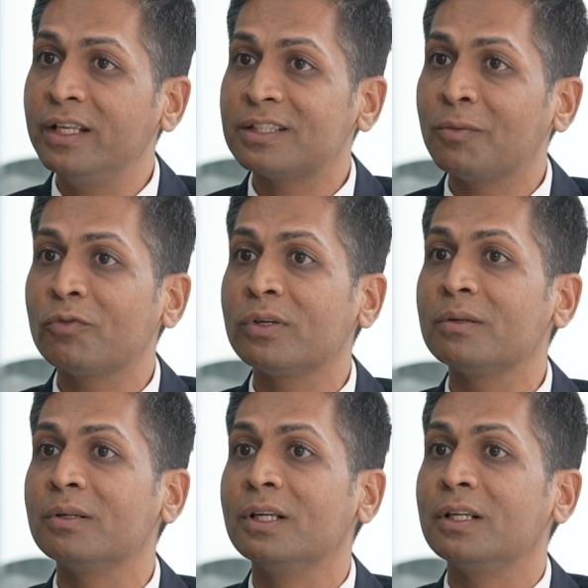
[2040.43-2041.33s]
Some of
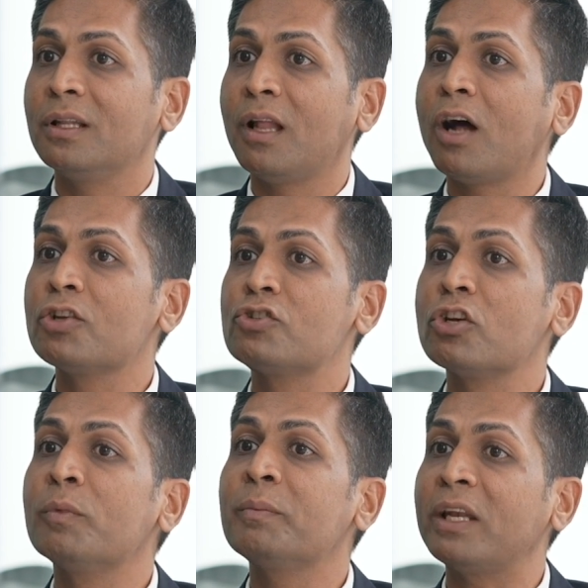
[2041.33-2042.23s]
the large
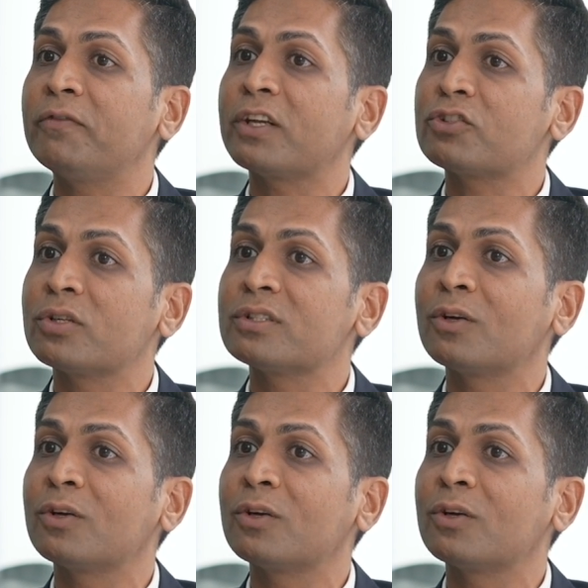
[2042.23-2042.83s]
German manufacturers are